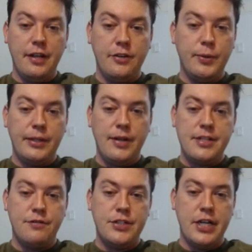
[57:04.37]
and doing
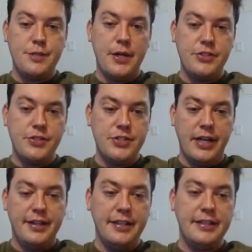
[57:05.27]
lots of chess puzzles.
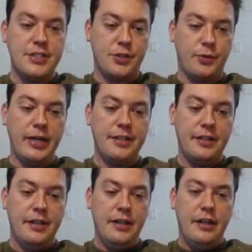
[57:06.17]
I think that's great.
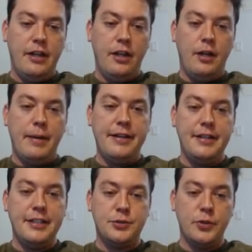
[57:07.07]
I
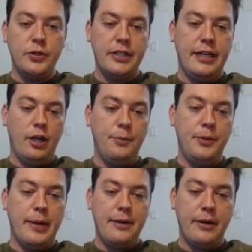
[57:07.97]
think it's really going to help
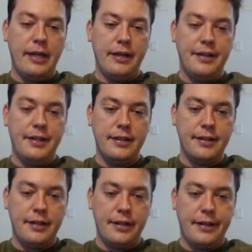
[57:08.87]
you out, and I think
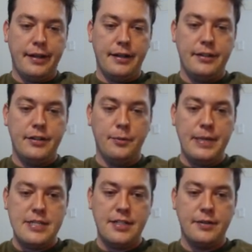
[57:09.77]
that
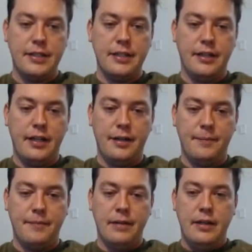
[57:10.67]
basically
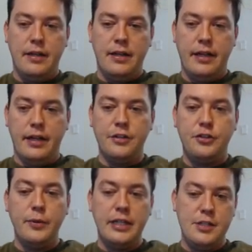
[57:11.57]

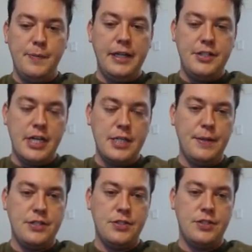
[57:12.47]
doing as many chess
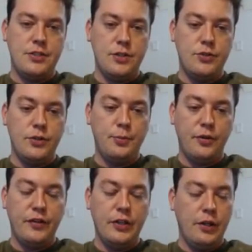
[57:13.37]
puzzles as you do,
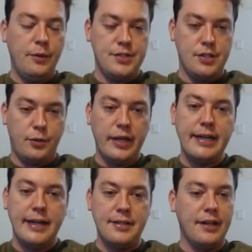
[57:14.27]
Pervilo, is a
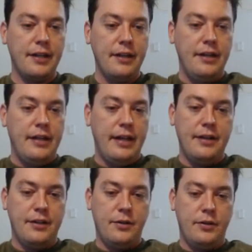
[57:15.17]
great idea,
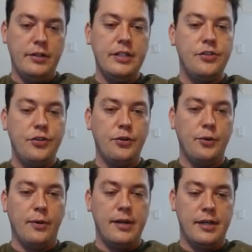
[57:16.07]
and it'll lead to